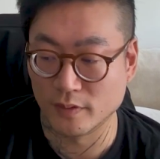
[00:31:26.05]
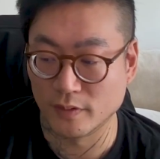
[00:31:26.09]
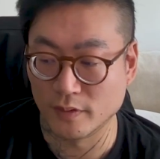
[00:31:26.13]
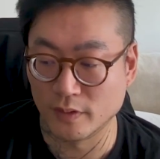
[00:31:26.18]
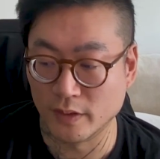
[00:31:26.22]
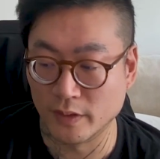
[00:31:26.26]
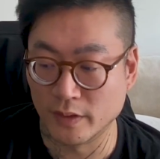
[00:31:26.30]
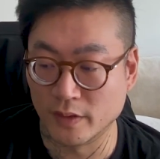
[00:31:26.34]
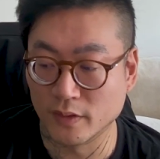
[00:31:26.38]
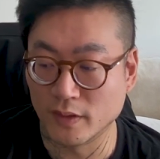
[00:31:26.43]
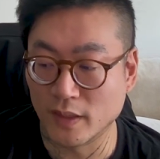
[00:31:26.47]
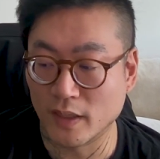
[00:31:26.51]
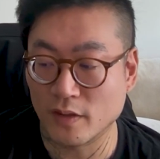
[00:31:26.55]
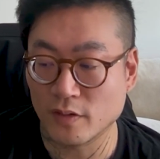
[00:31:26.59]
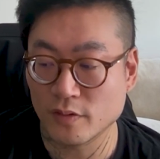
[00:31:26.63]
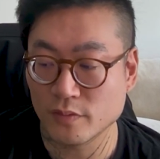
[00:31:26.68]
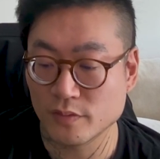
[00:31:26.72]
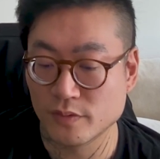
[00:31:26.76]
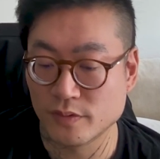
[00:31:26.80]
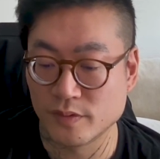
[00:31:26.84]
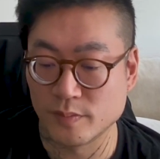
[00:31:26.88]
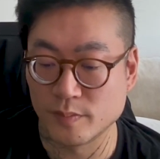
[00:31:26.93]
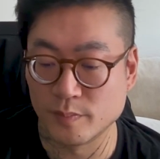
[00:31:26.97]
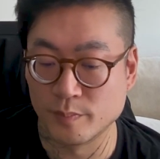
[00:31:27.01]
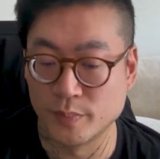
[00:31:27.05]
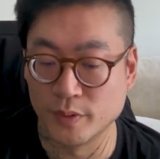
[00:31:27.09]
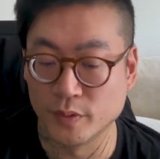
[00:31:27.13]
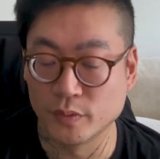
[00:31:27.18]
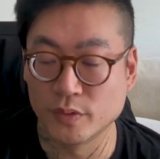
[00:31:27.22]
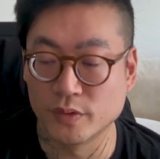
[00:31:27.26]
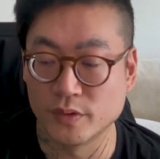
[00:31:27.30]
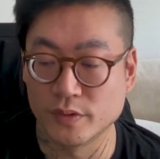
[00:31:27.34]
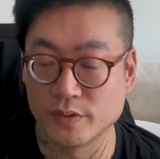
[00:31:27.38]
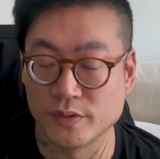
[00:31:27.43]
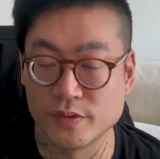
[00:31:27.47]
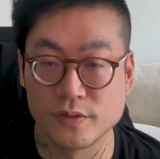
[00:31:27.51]
it allows
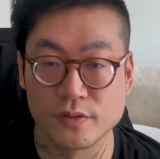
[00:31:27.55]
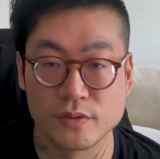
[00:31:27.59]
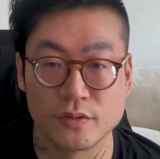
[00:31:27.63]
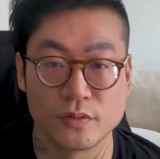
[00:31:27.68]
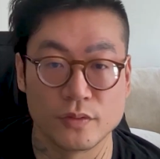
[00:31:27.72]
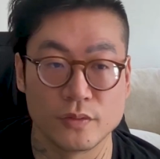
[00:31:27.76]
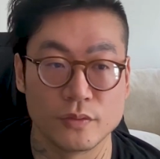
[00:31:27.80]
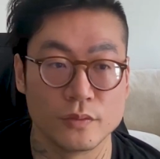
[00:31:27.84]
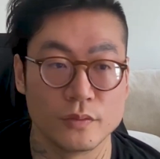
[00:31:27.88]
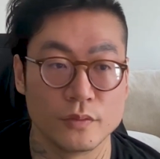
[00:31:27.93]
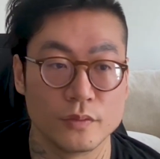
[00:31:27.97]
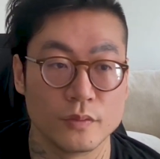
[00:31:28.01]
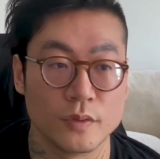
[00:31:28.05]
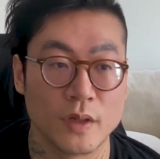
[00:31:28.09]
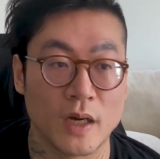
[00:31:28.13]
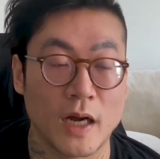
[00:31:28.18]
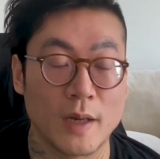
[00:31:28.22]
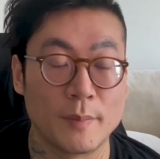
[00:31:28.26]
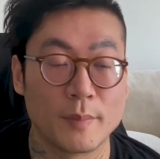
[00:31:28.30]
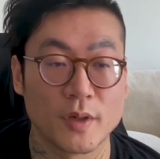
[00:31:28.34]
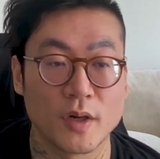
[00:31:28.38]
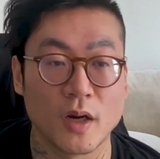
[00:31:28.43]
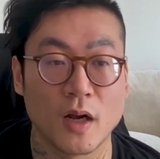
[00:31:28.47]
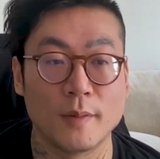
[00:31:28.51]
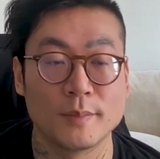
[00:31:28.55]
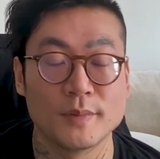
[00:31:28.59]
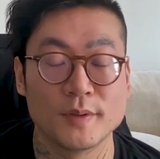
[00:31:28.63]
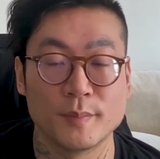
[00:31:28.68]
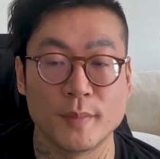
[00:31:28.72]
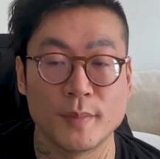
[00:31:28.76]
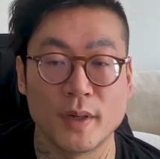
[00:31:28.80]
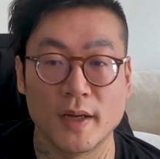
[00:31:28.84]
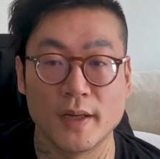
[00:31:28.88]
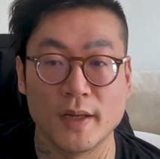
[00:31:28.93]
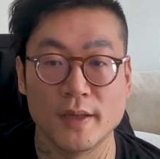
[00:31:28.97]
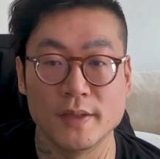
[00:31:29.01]
builders to hyper
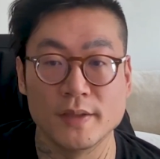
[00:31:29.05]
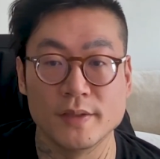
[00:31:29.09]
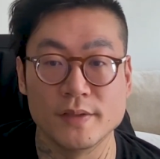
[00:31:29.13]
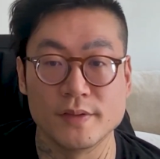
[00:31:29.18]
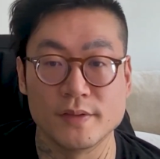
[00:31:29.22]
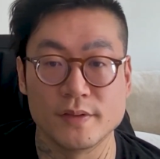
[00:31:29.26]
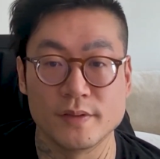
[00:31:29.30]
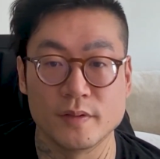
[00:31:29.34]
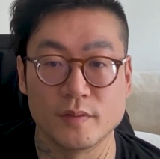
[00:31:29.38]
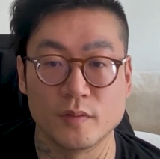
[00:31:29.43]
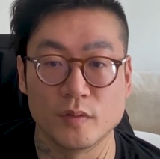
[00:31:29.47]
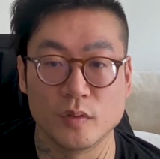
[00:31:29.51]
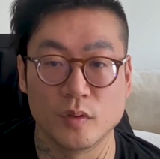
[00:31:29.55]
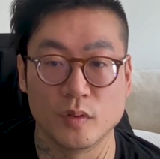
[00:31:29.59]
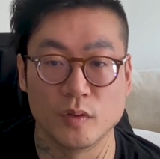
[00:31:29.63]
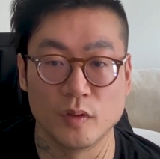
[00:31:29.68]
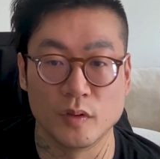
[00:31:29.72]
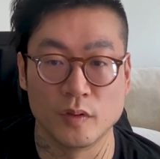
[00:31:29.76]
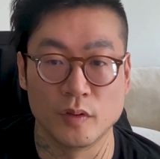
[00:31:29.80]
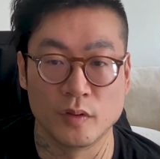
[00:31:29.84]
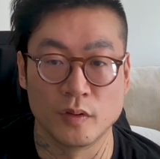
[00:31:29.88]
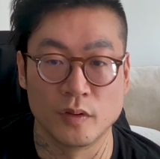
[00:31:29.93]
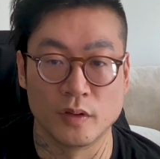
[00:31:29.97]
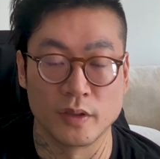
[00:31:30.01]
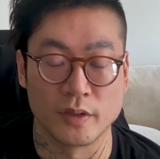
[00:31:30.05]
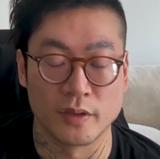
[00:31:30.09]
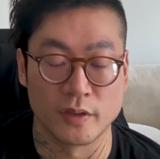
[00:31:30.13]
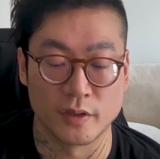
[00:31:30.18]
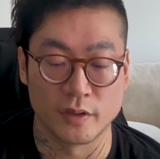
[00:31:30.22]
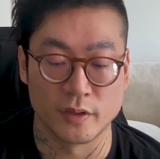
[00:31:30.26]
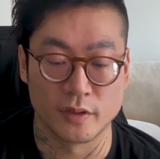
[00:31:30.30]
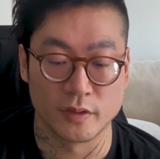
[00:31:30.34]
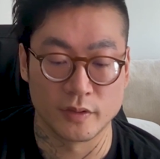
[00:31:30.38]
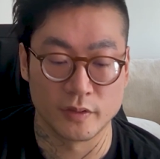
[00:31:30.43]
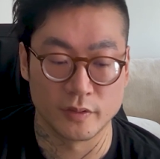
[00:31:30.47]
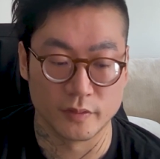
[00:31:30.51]
optimize
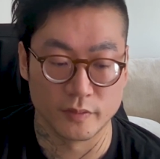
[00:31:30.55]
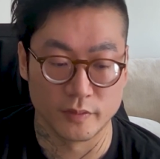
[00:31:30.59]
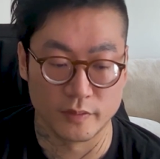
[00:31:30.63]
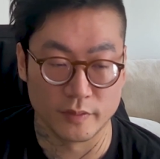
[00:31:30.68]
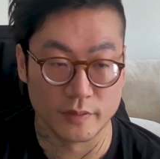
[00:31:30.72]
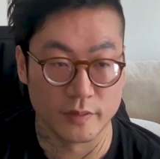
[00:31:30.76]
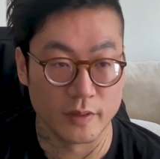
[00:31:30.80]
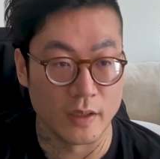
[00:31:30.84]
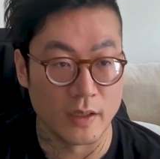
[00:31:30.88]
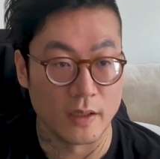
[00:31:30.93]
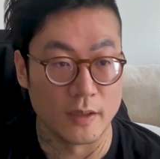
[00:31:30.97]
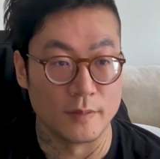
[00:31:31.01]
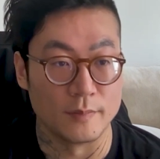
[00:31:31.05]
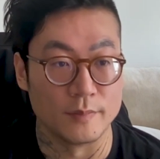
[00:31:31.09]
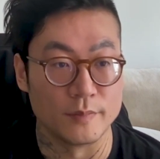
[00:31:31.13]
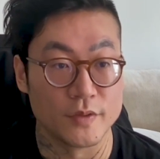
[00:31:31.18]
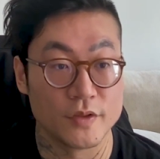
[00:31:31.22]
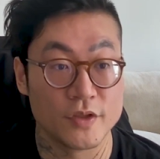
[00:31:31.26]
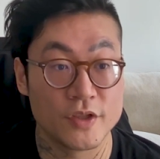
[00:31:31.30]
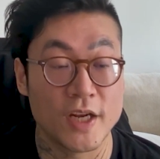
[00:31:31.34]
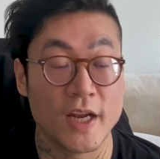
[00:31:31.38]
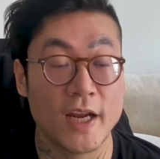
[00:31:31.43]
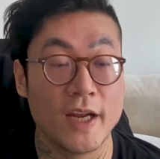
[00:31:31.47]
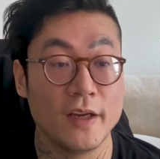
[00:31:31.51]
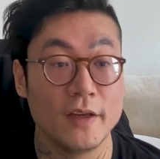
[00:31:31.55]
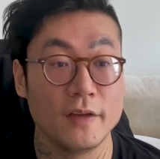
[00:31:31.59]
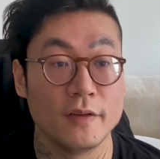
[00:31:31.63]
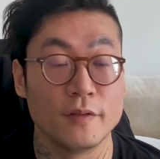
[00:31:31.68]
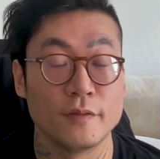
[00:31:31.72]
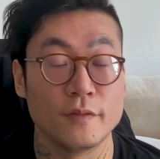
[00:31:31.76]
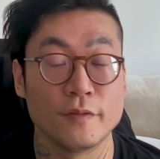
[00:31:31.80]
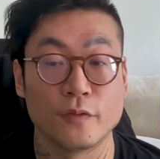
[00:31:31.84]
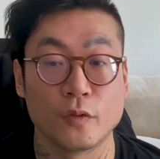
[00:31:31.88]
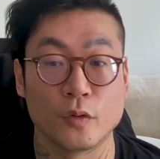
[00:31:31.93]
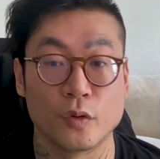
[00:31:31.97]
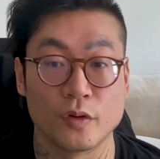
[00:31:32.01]
their chain
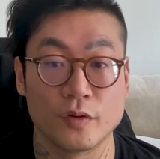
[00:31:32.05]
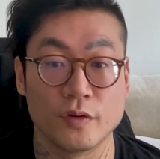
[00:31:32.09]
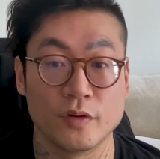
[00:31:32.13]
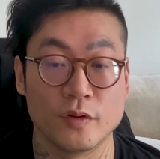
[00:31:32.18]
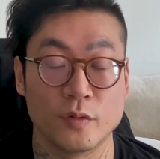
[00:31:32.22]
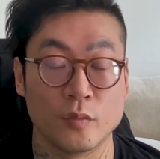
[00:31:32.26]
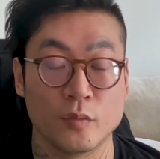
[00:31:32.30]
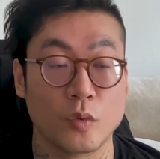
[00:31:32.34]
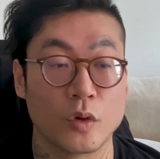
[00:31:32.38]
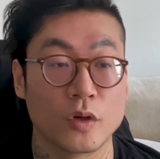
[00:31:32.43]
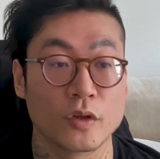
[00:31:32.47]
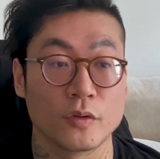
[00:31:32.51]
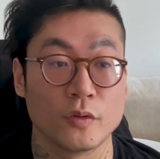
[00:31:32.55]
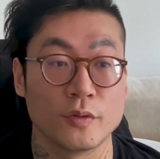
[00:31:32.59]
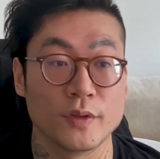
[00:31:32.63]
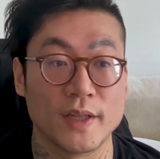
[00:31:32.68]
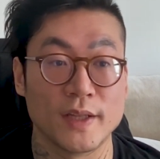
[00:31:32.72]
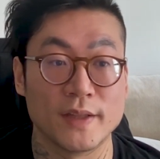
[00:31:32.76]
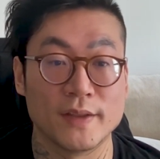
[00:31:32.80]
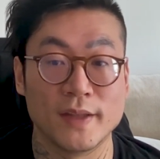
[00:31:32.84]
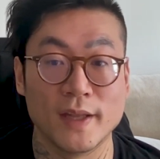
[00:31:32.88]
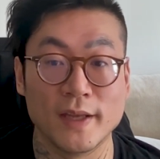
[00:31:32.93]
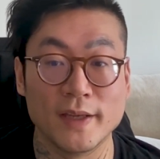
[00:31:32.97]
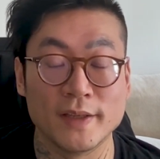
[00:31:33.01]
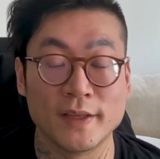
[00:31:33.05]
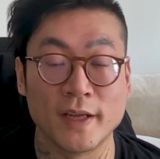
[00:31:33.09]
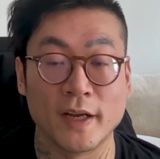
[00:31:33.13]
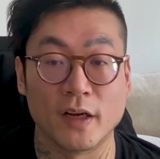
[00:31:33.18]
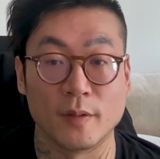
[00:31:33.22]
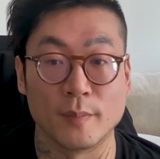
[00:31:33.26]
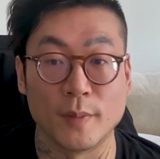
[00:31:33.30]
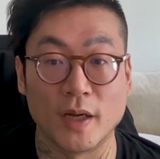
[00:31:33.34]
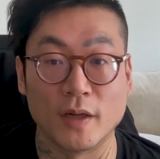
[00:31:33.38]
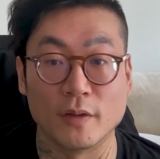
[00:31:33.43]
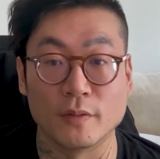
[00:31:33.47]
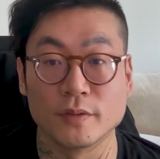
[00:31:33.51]
for the workload that they care
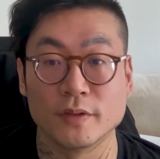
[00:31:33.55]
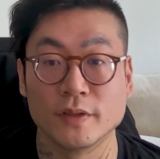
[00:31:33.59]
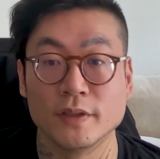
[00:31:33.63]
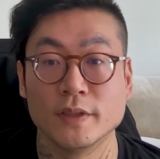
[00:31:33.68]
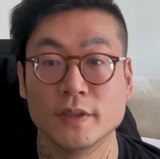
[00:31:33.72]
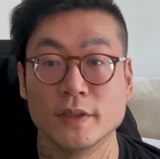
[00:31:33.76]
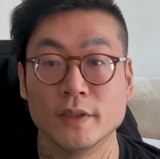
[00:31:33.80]
about.